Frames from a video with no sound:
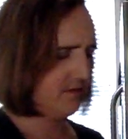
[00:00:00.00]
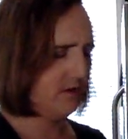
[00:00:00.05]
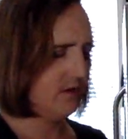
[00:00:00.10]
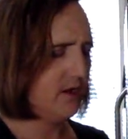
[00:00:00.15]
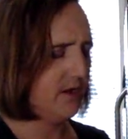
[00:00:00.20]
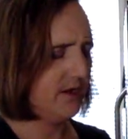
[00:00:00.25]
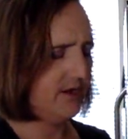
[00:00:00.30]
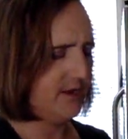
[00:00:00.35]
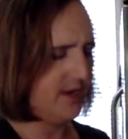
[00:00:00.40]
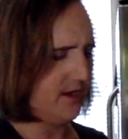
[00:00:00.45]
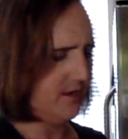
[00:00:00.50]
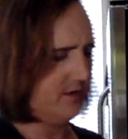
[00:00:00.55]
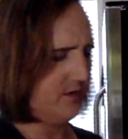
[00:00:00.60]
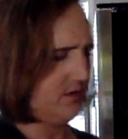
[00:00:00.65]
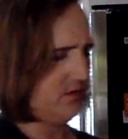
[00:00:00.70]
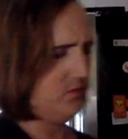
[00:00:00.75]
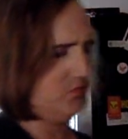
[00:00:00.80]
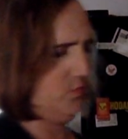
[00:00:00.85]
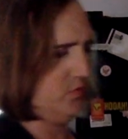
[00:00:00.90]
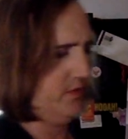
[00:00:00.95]
I got
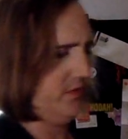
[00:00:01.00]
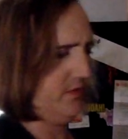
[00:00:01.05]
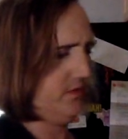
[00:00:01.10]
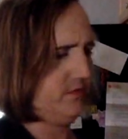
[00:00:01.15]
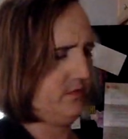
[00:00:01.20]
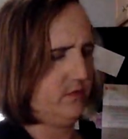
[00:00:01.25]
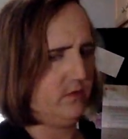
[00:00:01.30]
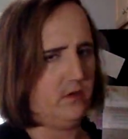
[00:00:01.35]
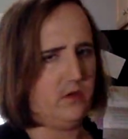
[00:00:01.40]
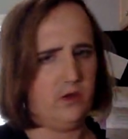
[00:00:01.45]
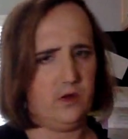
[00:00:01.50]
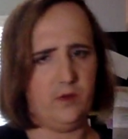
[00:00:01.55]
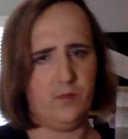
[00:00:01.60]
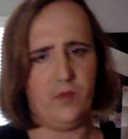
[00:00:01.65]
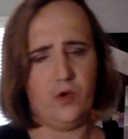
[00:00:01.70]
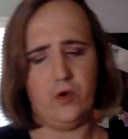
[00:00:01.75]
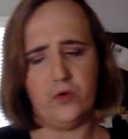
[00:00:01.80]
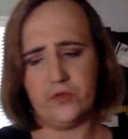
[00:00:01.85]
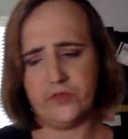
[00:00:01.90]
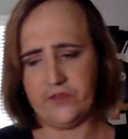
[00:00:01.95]
done with
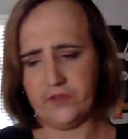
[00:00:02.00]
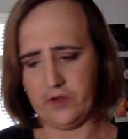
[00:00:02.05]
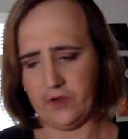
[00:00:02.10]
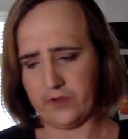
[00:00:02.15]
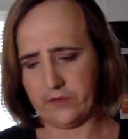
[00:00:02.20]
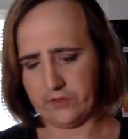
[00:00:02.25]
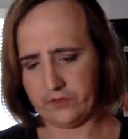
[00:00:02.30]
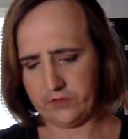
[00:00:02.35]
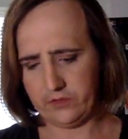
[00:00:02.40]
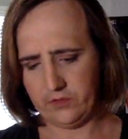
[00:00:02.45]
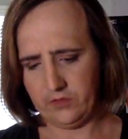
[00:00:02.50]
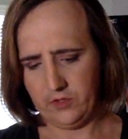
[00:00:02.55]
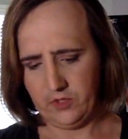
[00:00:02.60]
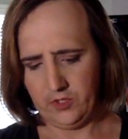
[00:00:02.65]
OCS,